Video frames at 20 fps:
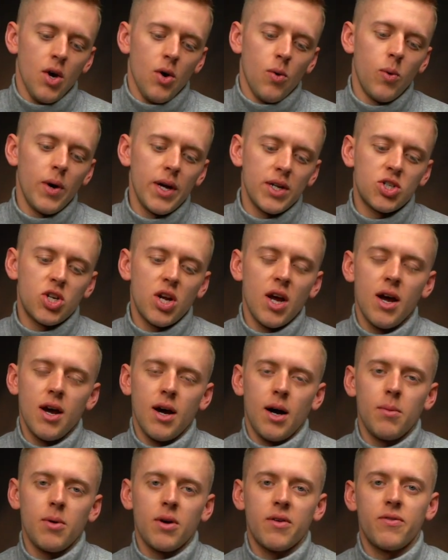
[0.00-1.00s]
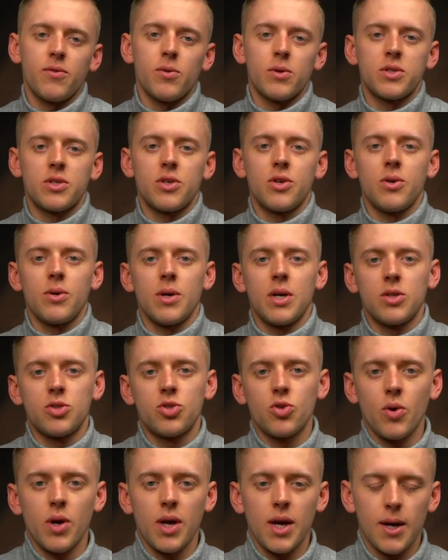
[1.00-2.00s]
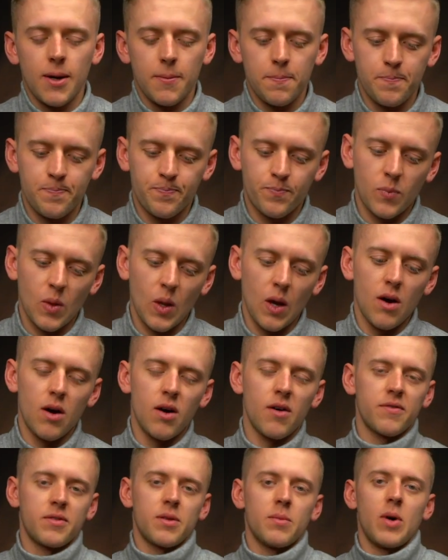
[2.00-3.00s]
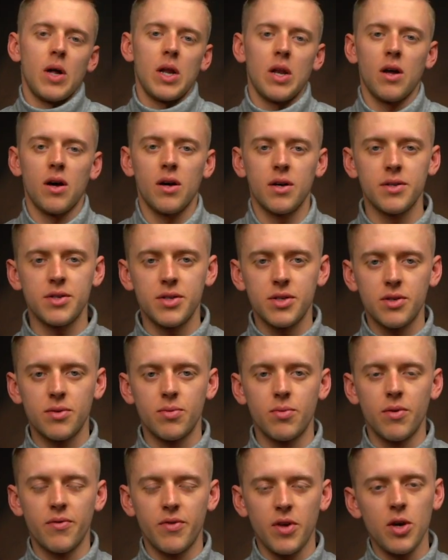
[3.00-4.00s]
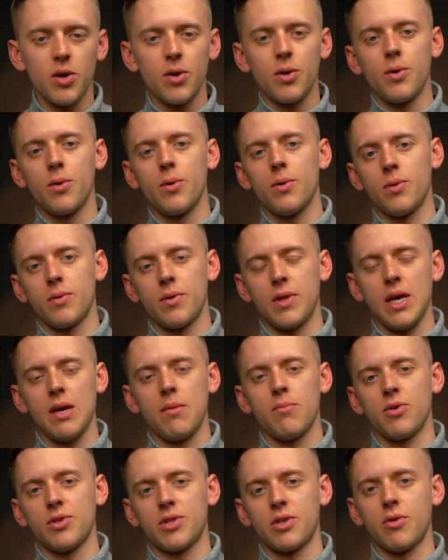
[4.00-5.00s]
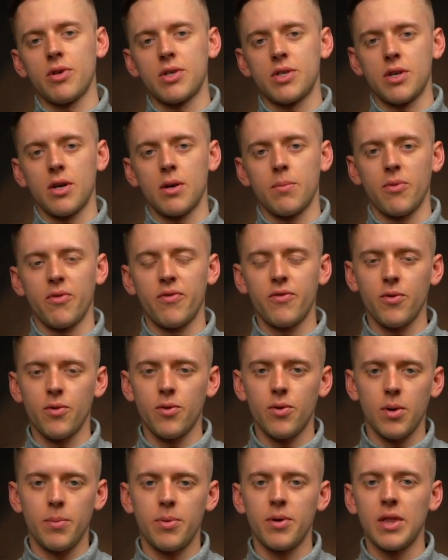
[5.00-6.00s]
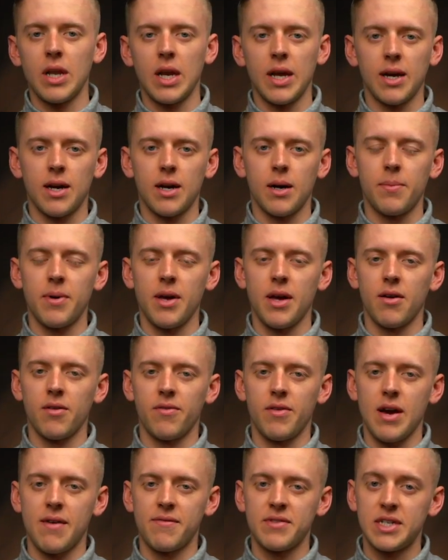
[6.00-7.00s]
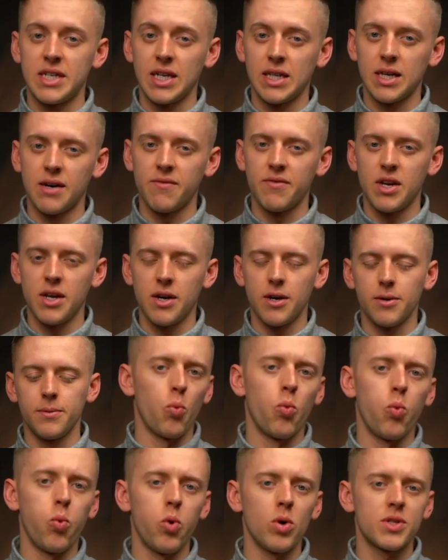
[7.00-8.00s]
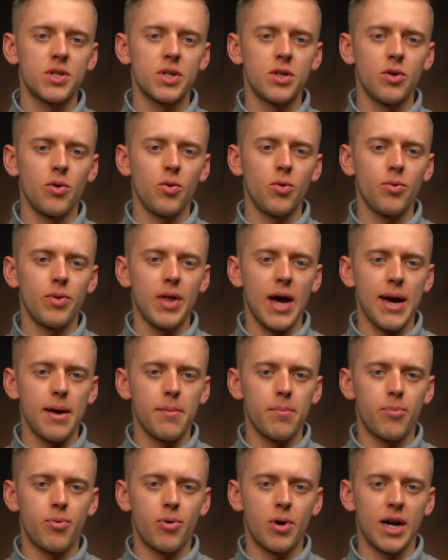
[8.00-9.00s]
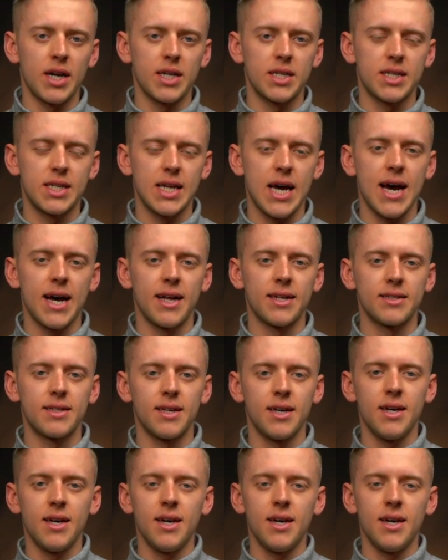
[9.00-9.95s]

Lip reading: which I'm looking forward to enjoying. After my last review, the Montecristo No.4, I'll put the link up here if you haven't seen that video, wasn't all that impressed, and